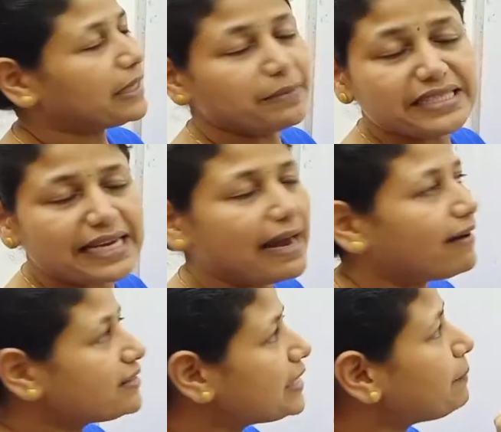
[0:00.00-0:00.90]
that means the
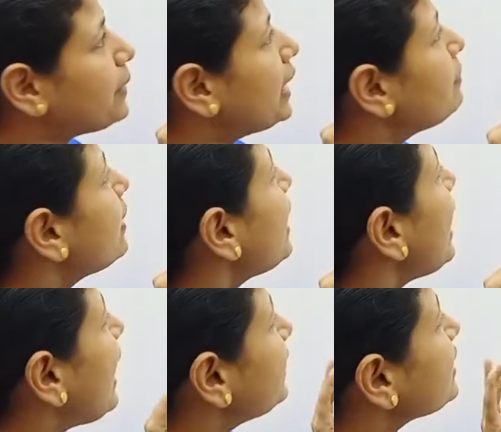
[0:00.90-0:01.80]
larger pipe
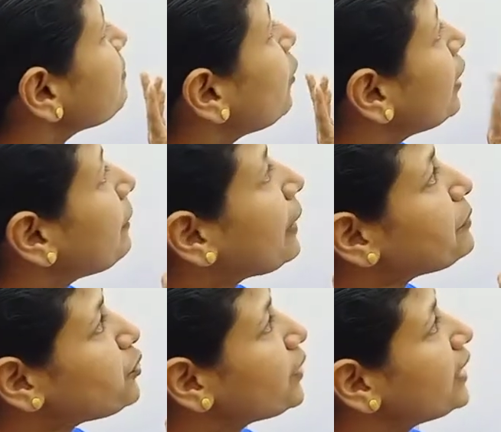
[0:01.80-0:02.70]
and the smaller
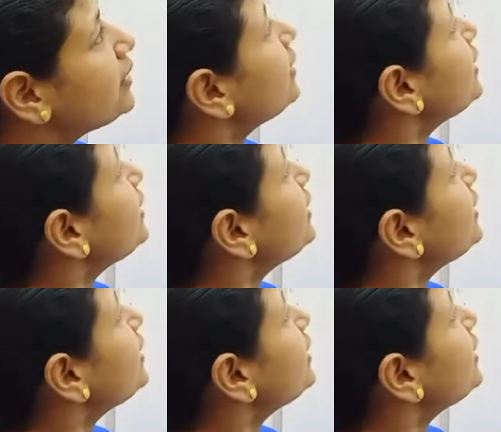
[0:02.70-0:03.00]
pipe together,